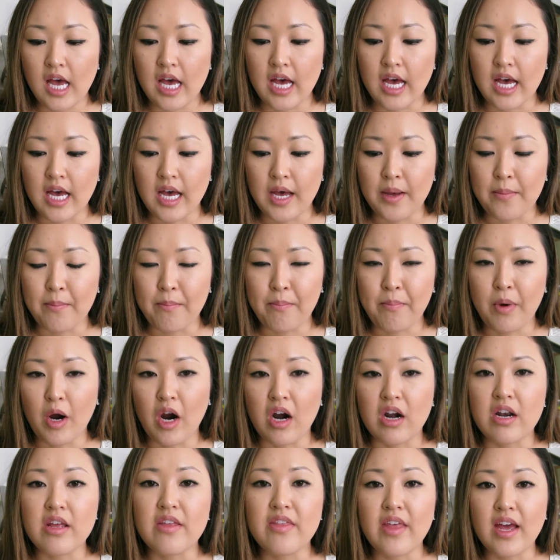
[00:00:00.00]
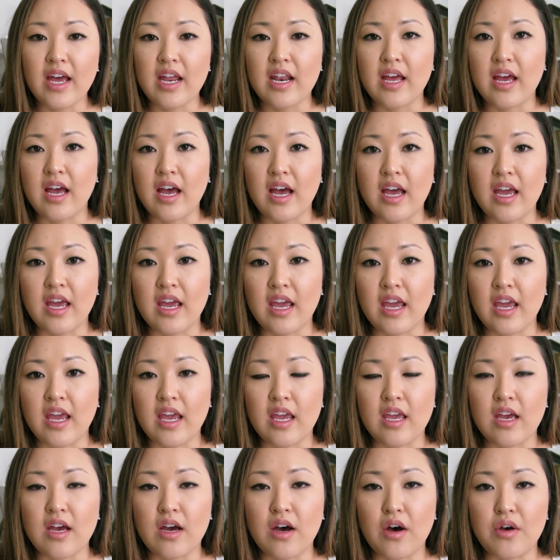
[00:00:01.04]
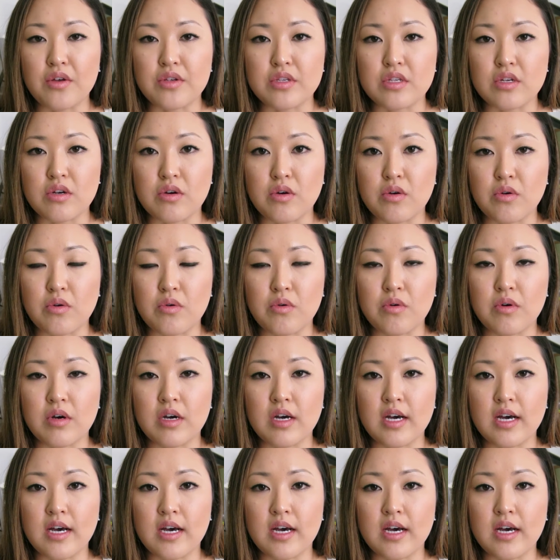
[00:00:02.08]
Part of that I also